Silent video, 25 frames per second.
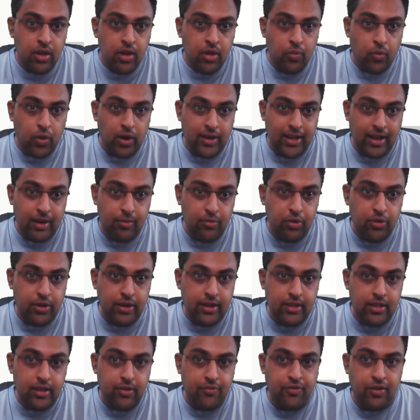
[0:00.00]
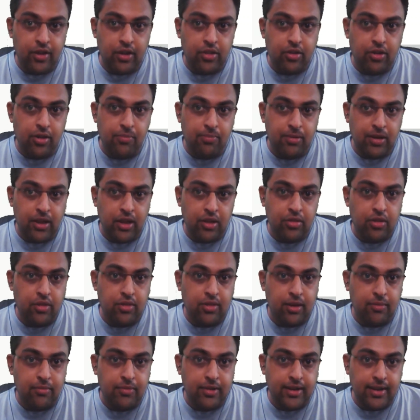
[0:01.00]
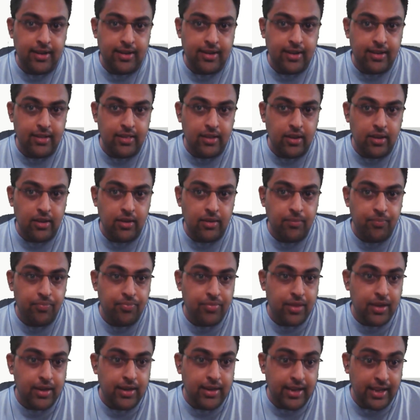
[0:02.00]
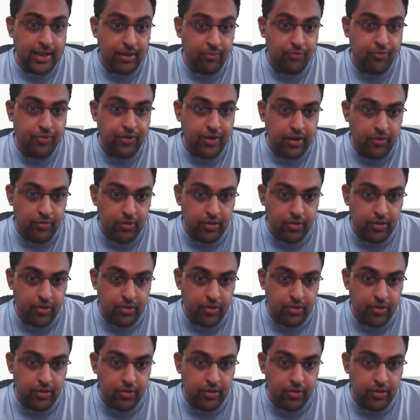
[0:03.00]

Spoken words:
What I'm doing in the first replace is I'm taking the name field,